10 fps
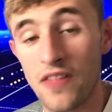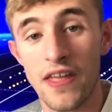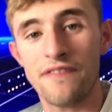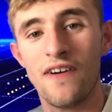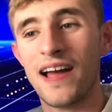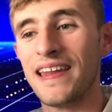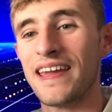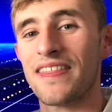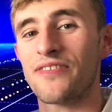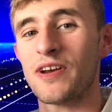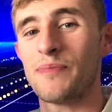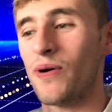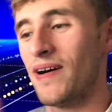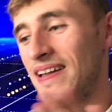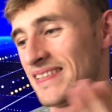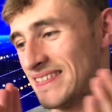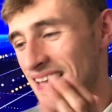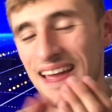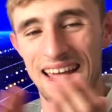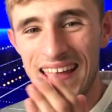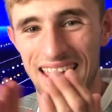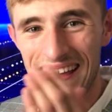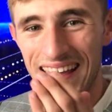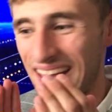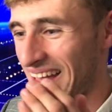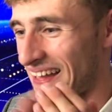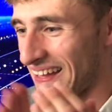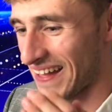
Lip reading: They finally get 3 points. Yay!